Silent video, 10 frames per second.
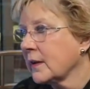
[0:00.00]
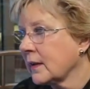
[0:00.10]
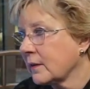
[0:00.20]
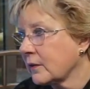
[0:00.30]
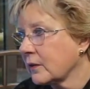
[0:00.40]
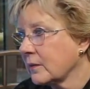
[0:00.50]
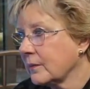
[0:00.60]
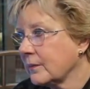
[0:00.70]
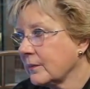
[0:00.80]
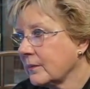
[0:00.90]
it is.
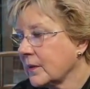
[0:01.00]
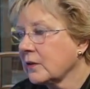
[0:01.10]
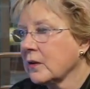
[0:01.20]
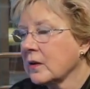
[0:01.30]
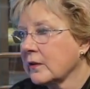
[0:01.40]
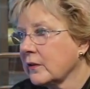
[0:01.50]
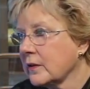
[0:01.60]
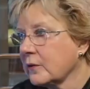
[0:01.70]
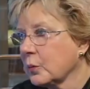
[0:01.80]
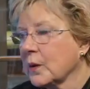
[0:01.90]
As long as
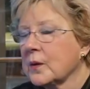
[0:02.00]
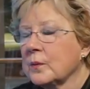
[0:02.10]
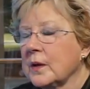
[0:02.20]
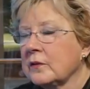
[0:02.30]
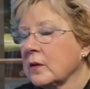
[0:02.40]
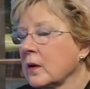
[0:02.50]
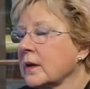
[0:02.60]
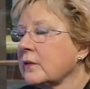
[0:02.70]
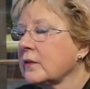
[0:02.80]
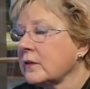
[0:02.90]
it's
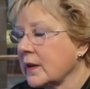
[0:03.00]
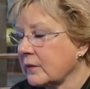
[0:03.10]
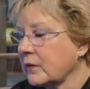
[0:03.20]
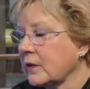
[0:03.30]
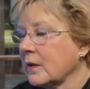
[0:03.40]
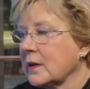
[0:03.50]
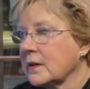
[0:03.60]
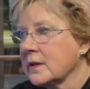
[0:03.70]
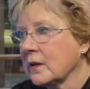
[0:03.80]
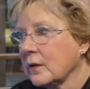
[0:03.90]
necessary
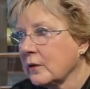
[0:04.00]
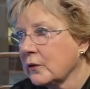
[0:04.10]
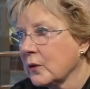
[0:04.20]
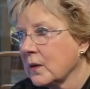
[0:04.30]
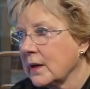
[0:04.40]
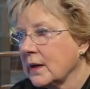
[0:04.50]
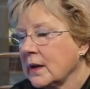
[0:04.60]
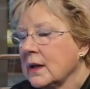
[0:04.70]
to tell your story.